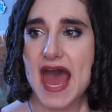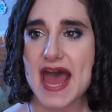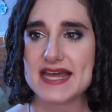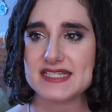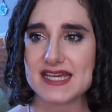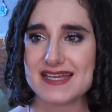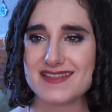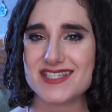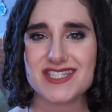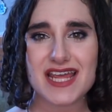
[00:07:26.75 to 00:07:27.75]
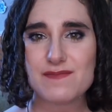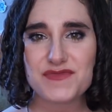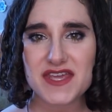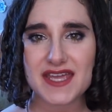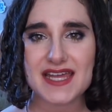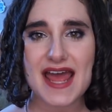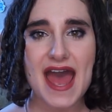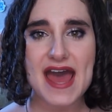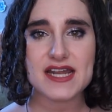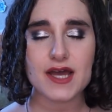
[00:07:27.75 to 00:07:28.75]
And the same thing, it
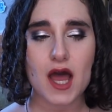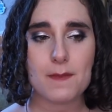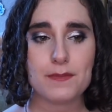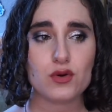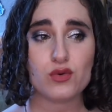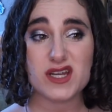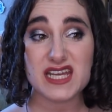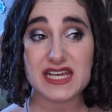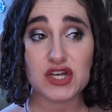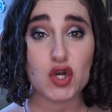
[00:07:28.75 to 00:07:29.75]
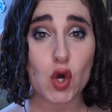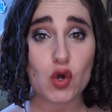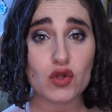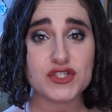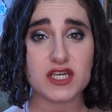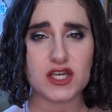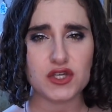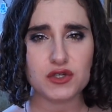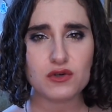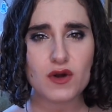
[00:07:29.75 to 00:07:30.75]
had a pretty gold
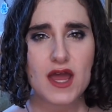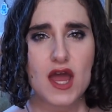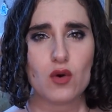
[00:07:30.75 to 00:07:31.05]
hue